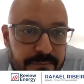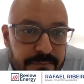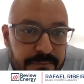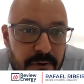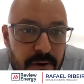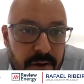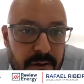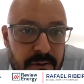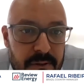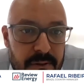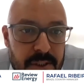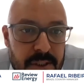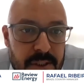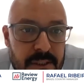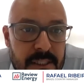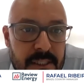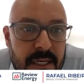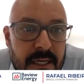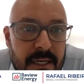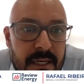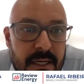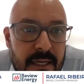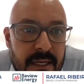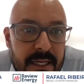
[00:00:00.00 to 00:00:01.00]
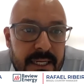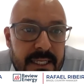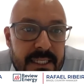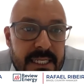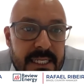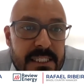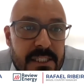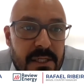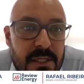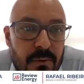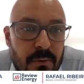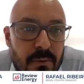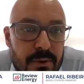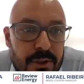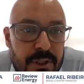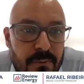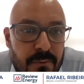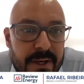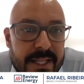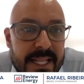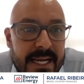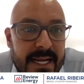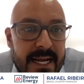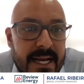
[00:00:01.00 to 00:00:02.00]
focus in the solution
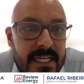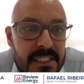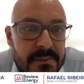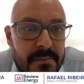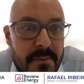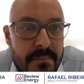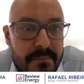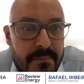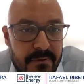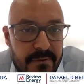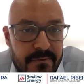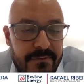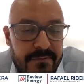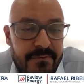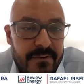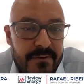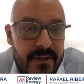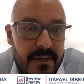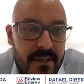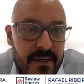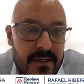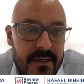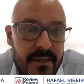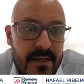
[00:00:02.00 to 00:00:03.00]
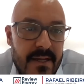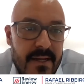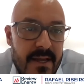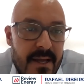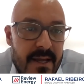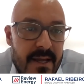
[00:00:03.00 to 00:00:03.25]
when the customer prefer